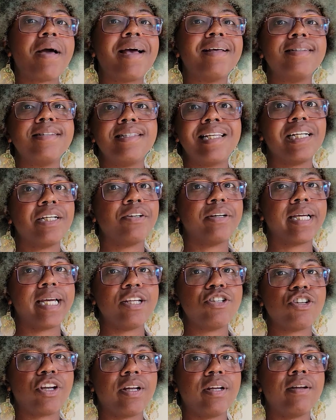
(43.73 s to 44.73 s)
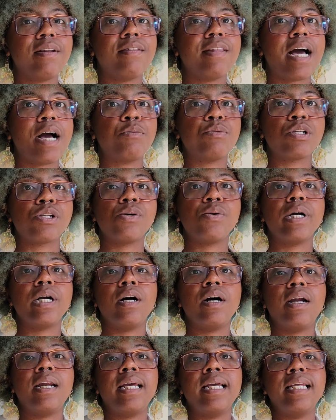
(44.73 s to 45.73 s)
and segregation that was going
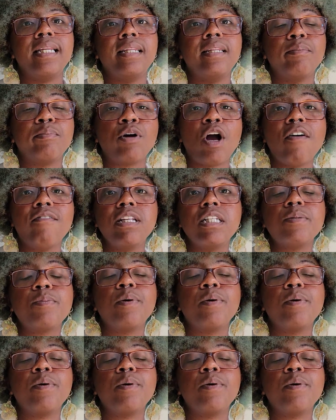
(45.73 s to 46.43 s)
on in the province,